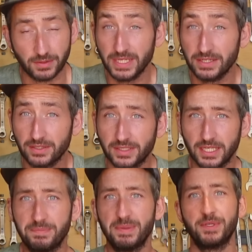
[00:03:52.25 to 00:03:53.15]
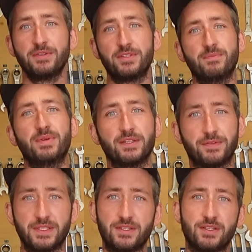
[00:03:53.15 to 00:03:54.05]
in the old days people used to build,
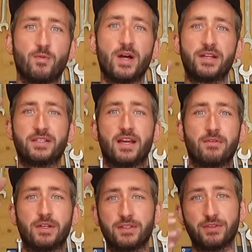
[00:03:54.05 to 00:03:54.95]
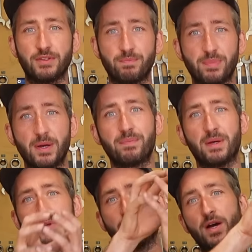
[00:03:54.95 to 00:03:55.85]
for instance, a water tower. So you pump
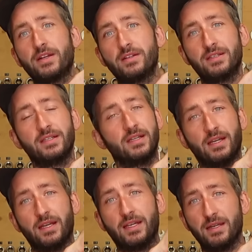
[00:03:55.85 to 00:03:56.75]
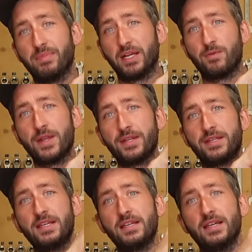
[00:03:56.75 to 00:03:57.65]
up the water in a big
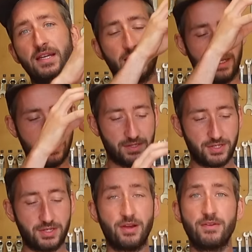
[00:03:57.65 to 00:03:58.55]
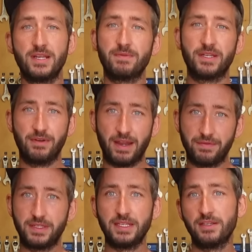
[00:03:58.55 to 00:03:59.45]
quantity and then slowly with
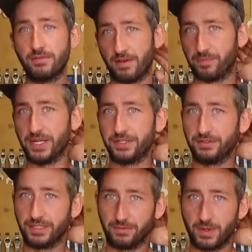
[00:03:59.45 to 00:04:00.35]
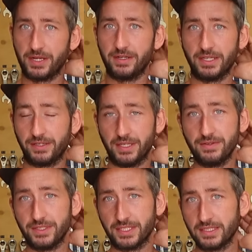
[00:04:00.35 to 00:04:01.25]
gravity you have pressure on your water and you can
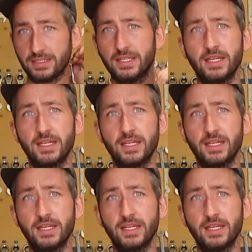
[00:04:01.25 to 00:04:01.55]
use it.